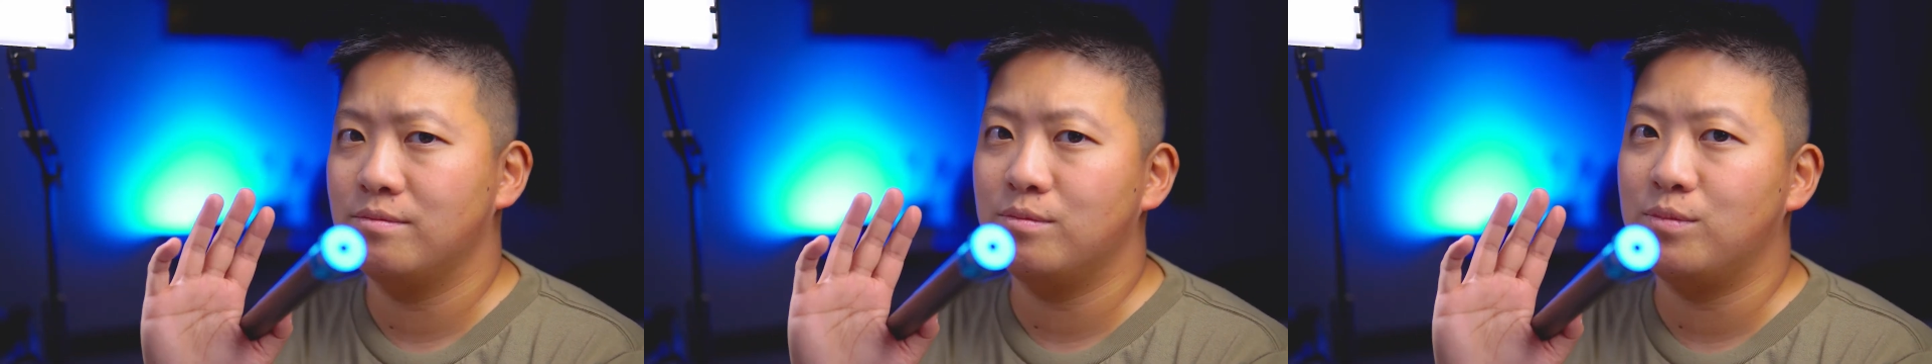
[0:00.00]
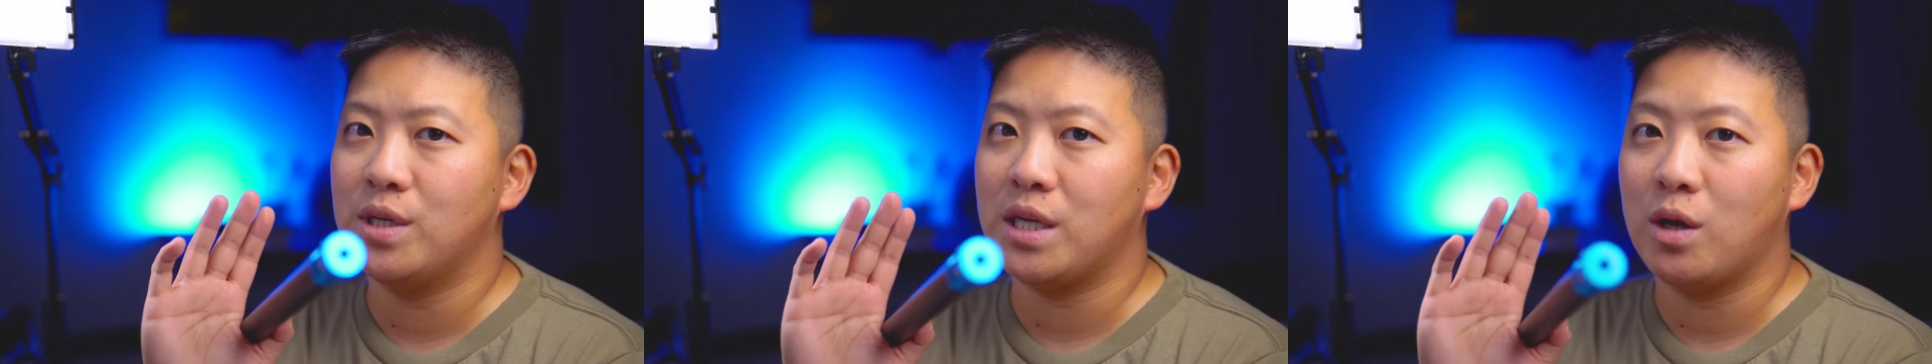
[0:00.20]

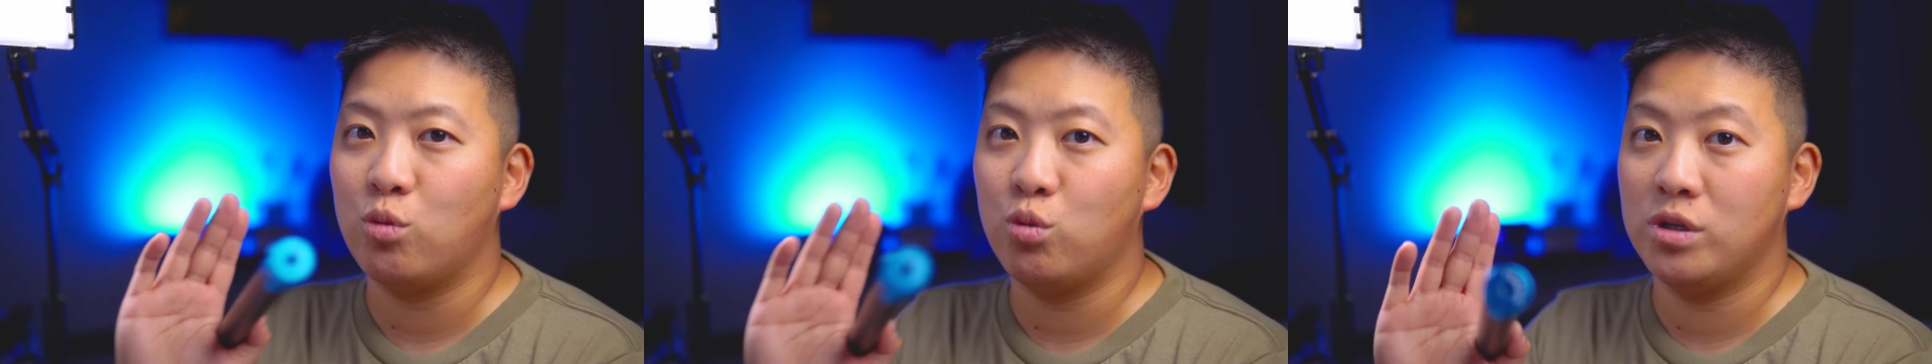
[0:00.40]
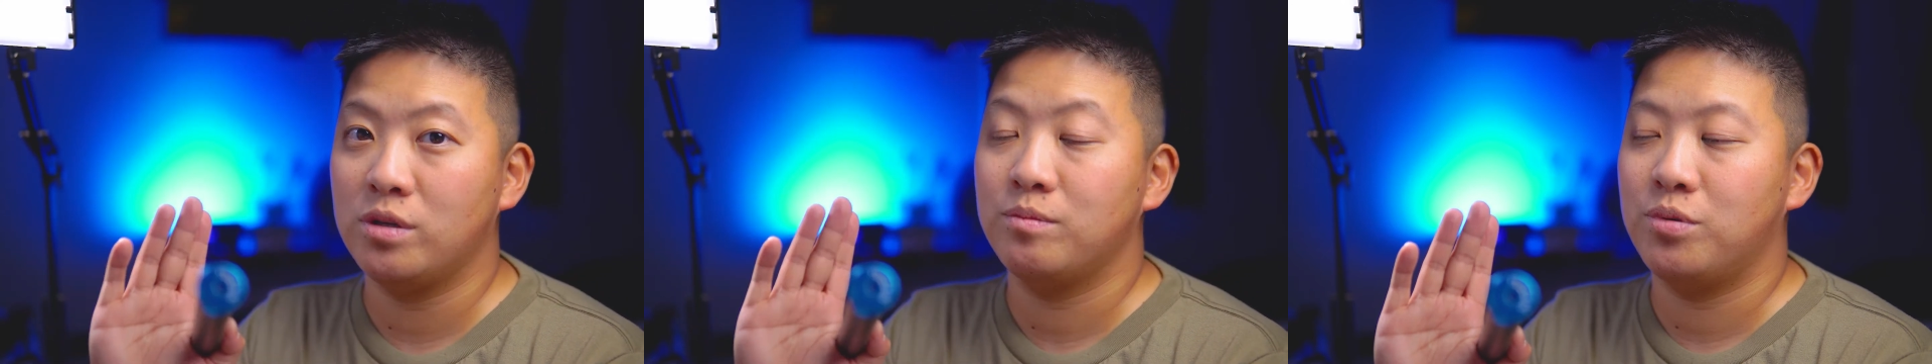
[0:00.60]
but I
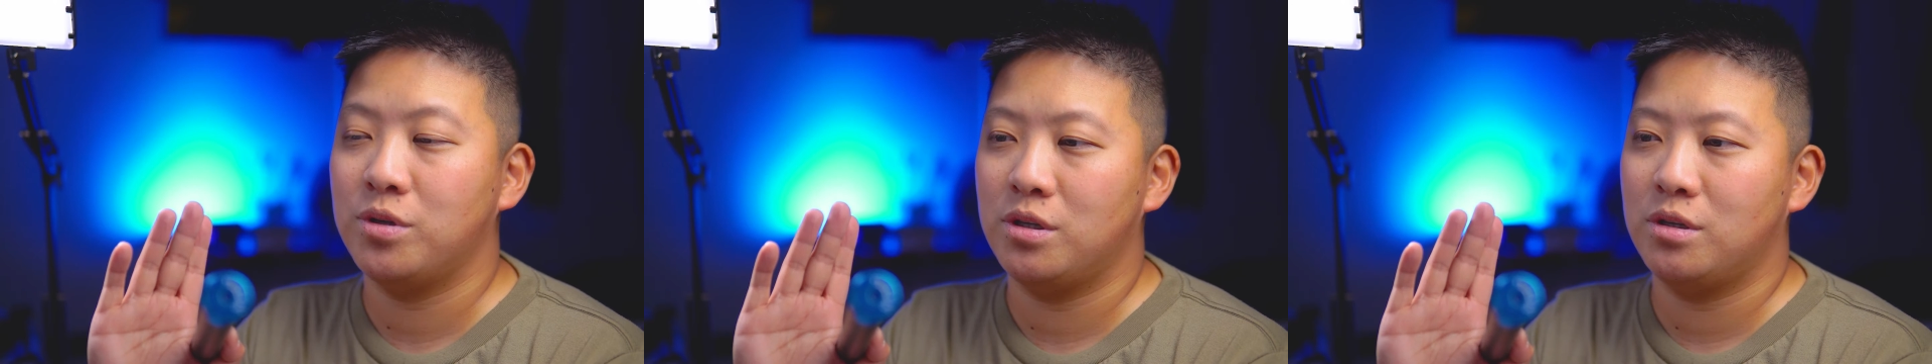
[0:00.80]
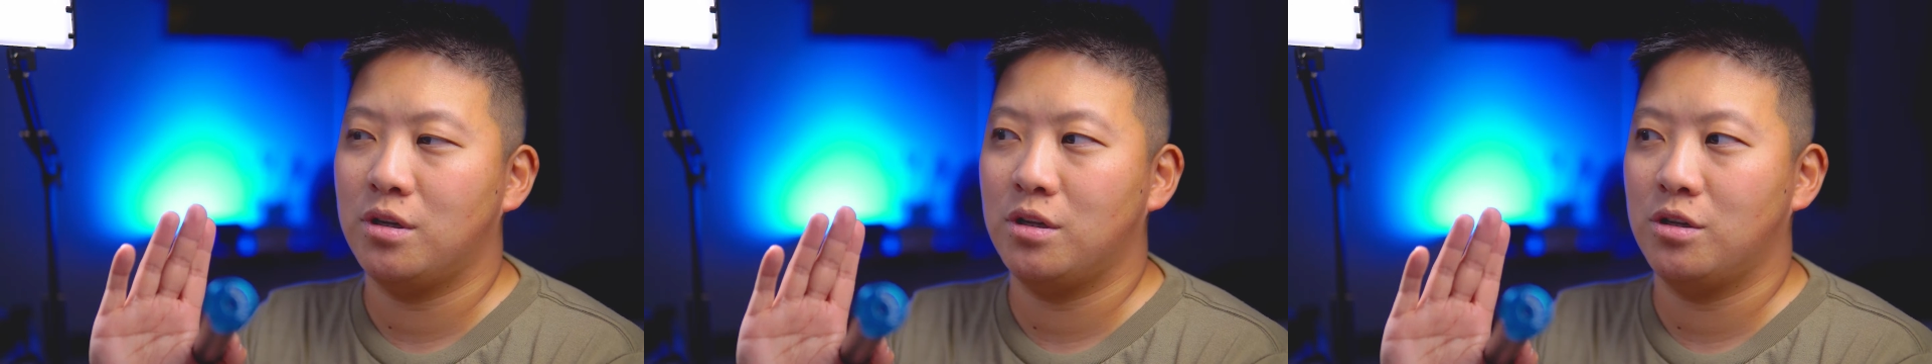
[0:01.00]
wouldn't put
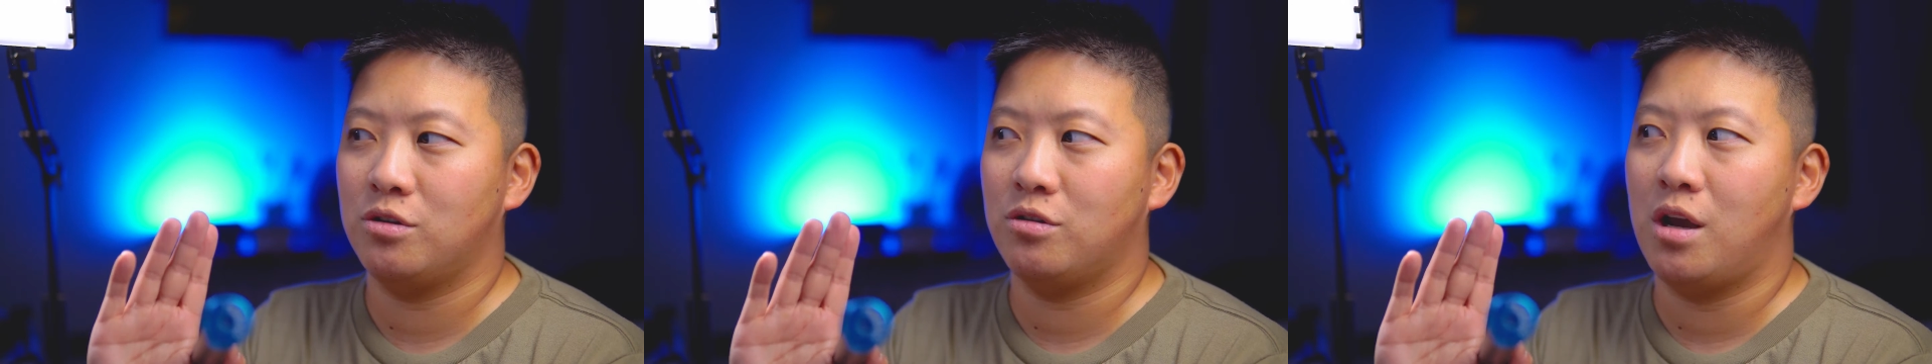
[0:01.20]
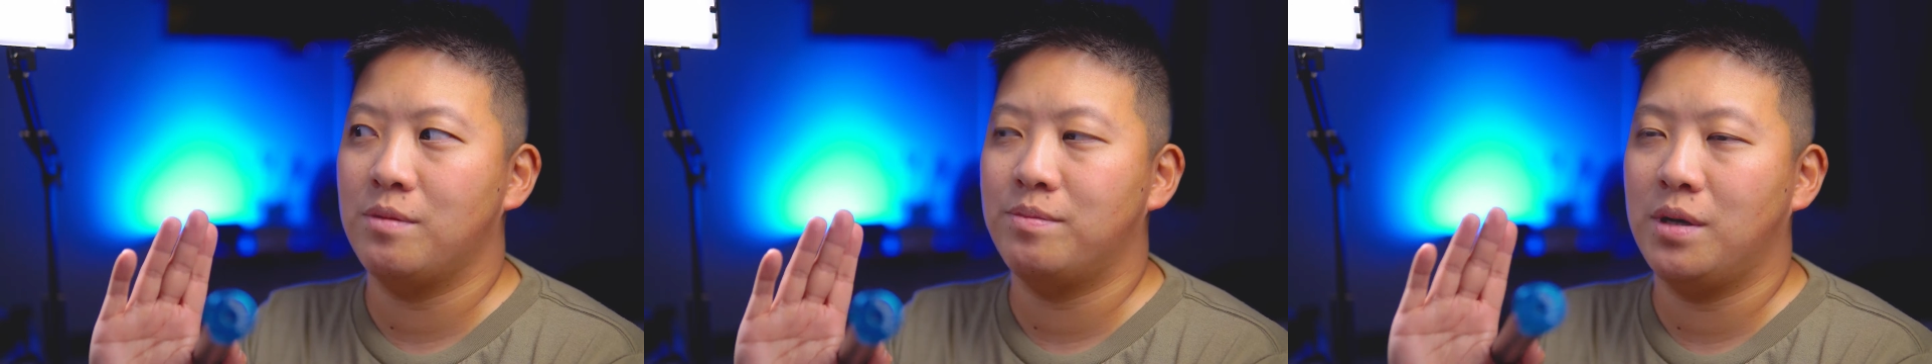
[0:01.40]
it on a
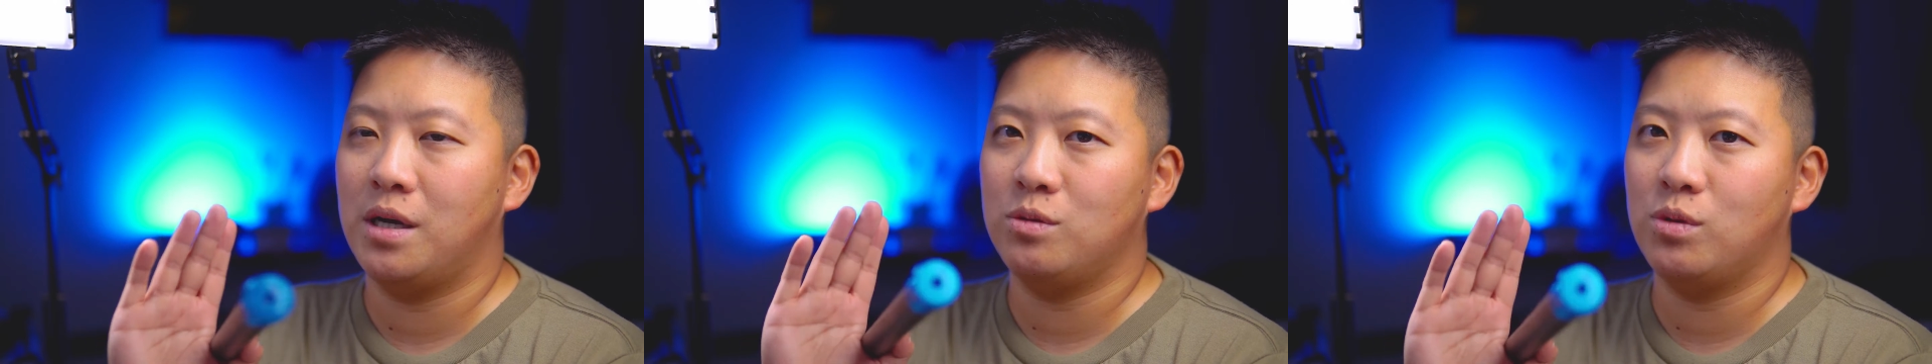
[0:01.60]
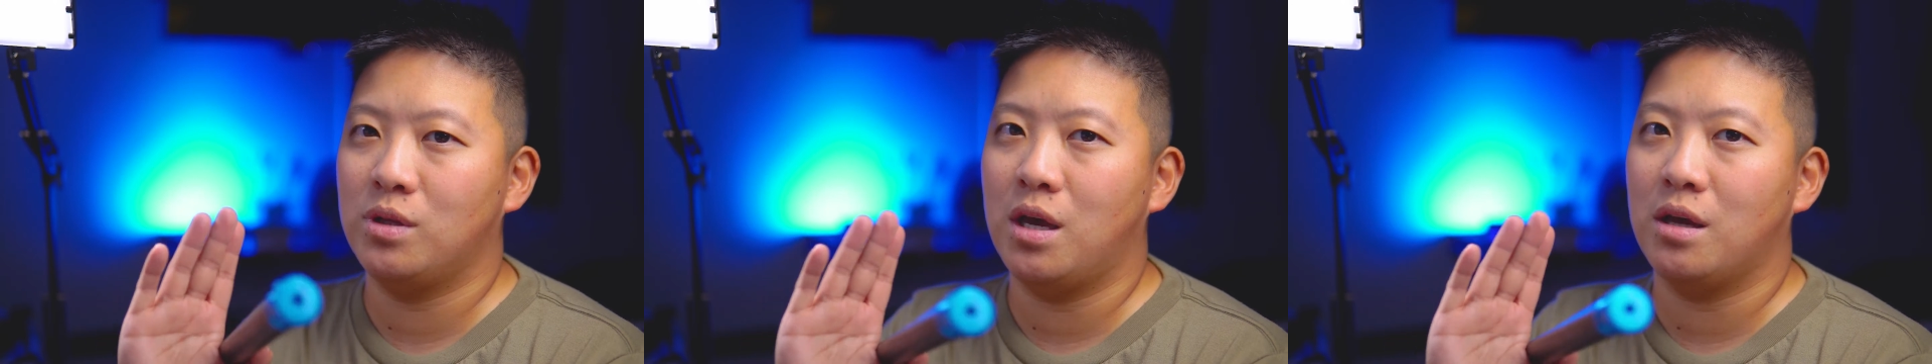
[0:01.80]

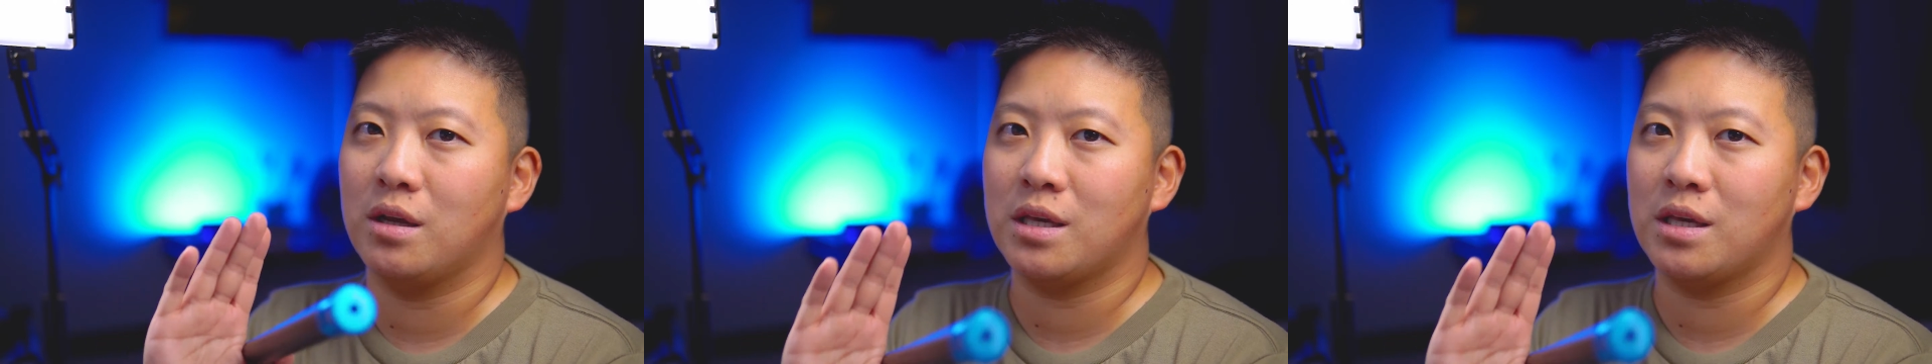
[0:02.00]
tripod without